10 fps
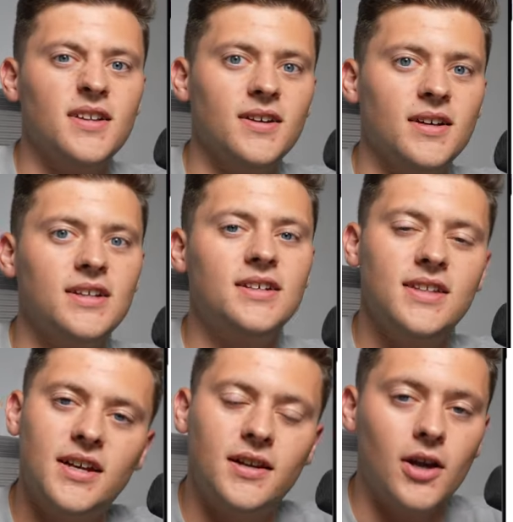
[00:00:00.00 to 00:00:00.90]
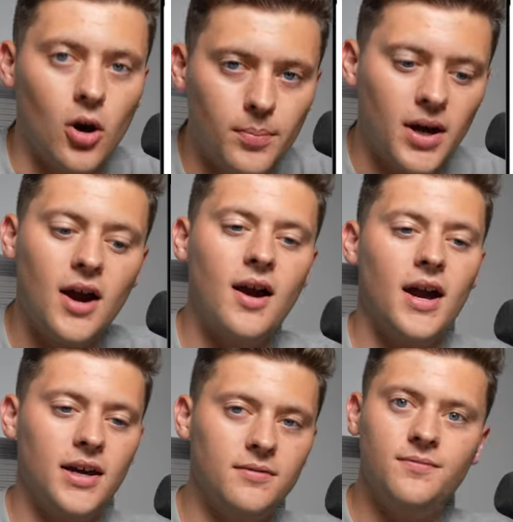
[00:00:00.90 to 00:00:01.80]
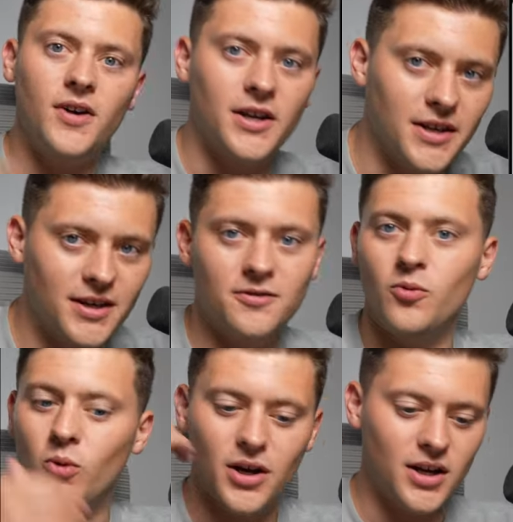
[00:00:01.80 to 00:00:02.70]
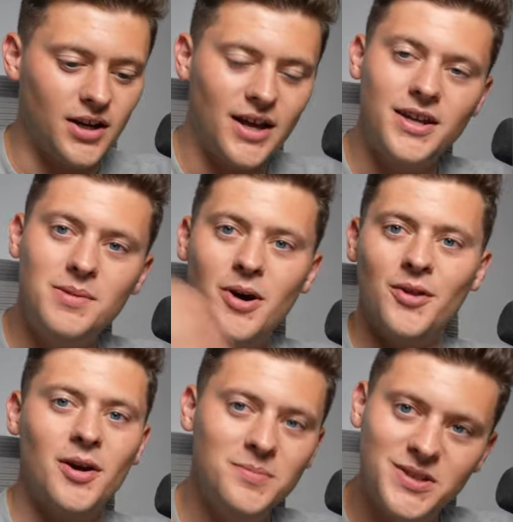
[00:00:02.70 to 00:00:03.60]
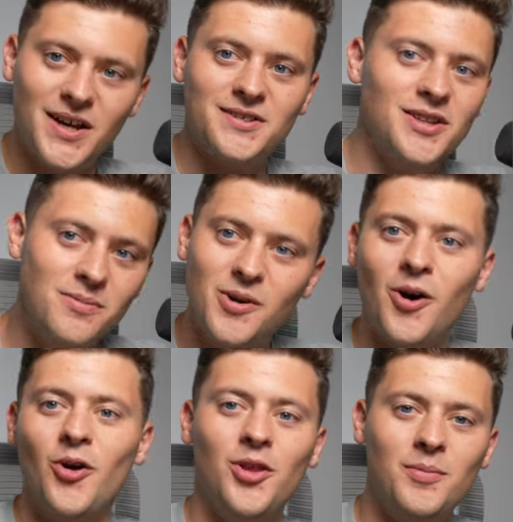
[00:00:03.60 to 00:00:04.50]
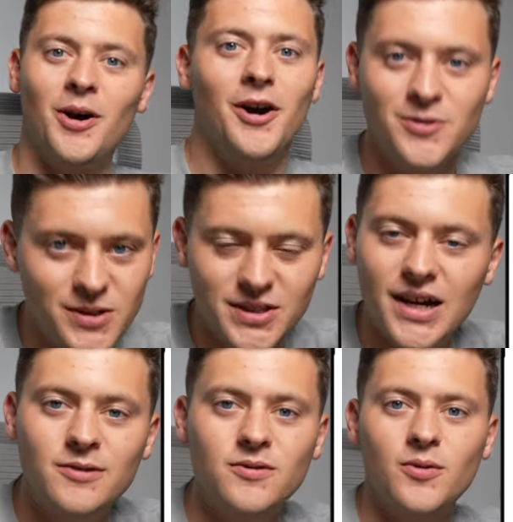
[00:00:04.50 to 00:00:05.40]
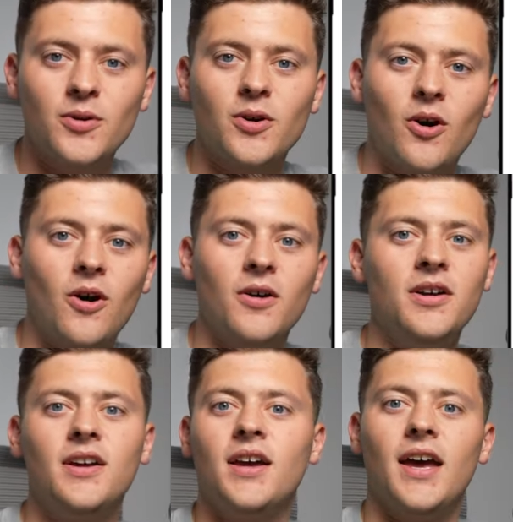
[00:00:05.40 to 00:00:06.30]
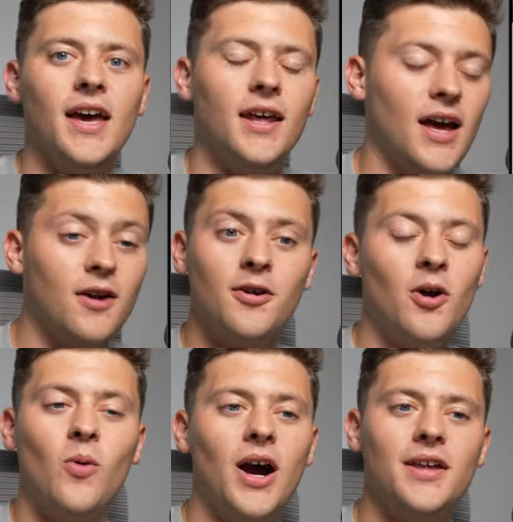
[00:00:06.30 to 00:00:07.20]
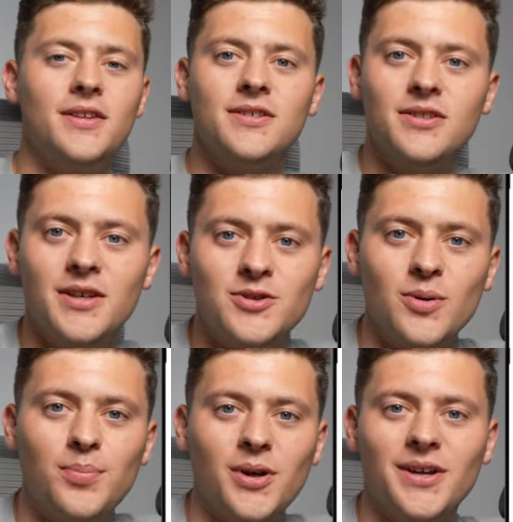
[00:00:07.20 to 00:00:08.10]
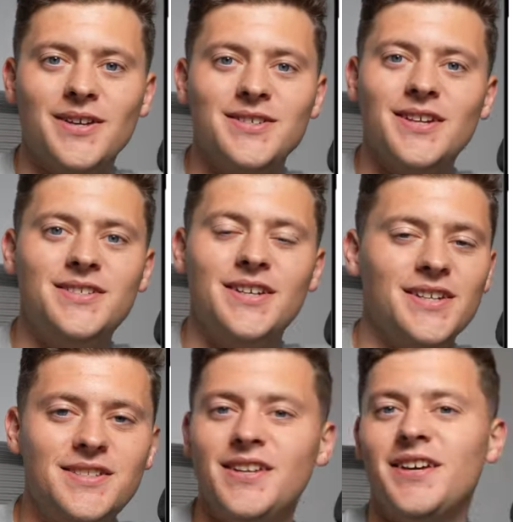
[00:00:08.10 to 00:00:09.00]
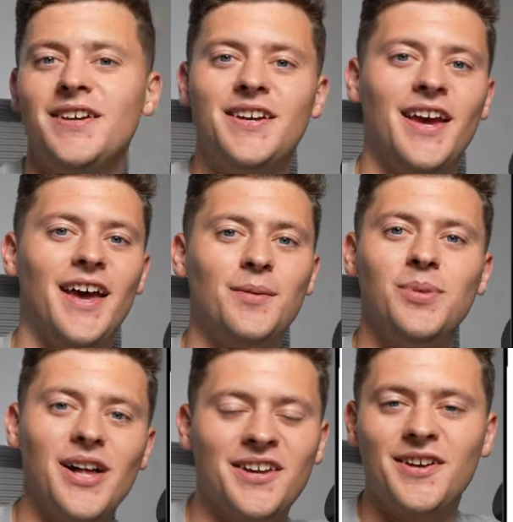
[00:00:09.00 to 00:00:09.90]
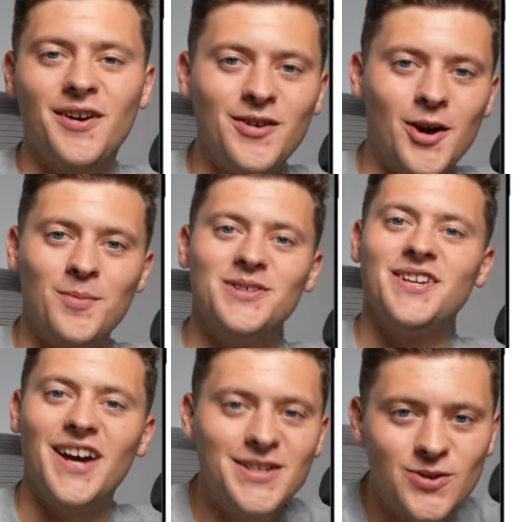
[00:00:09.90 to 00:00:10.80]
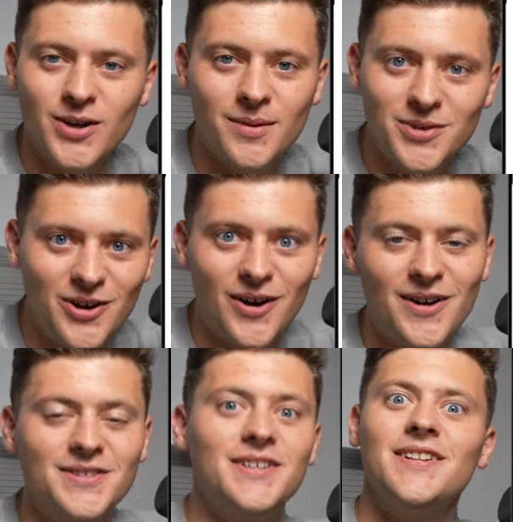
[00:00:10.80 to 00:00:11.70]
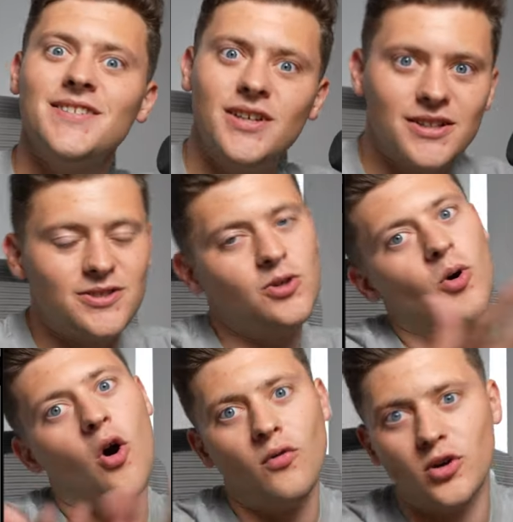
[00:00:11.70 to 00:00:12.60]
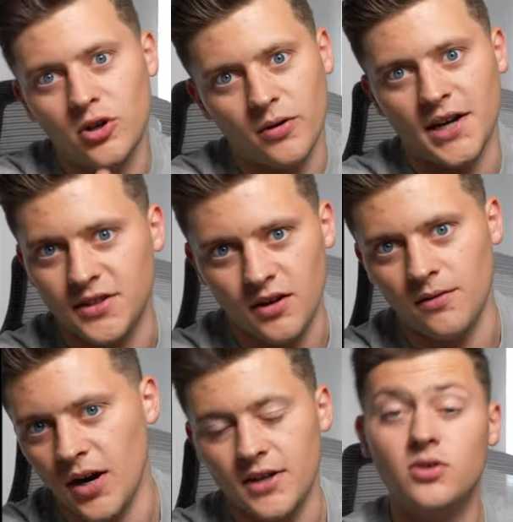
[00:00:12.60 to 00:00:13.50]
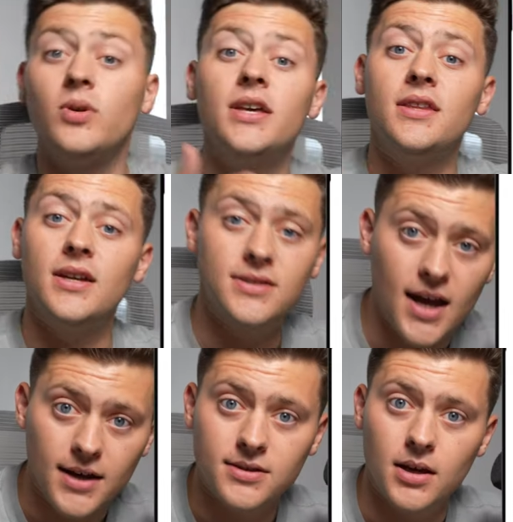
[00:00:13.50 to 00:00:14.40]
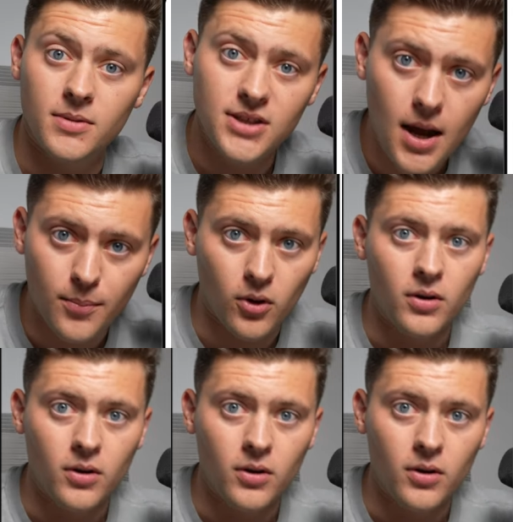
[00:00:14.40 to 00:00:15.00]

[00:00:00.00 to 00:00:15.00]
I'm like, oh, that didn't help. All right, fuck it. We're going to email them, text them, call them 100 times before the call. And I don't know why these leads are putting us on D&D and blocking our numbers and not showing up the calls. And it's like, it's you overcorrected, right? So he had the exact same example.